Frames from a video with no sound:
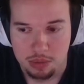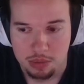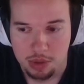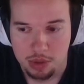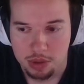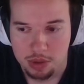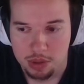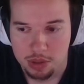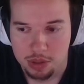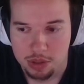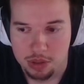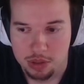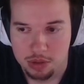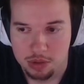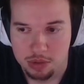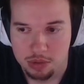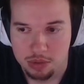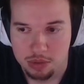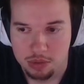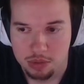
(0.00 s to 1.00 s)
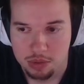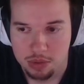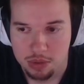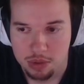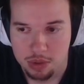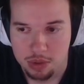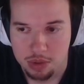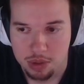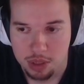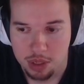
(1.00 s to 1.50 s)
We're going to.
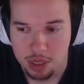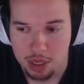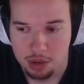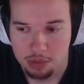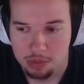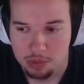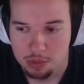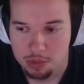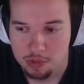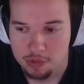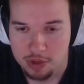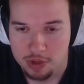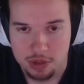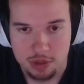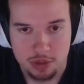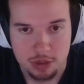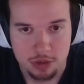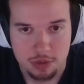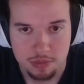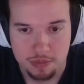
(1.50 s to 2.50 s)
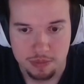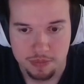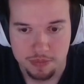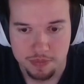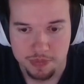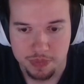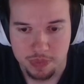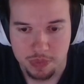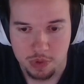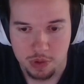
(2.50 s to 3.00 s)
Can I remove this?
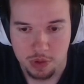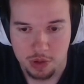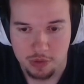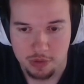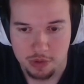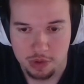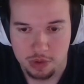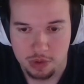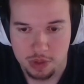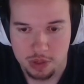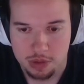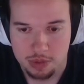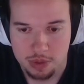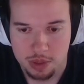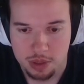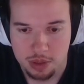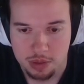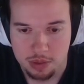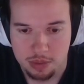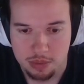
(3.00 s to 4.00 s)
Or do I have to do it this way?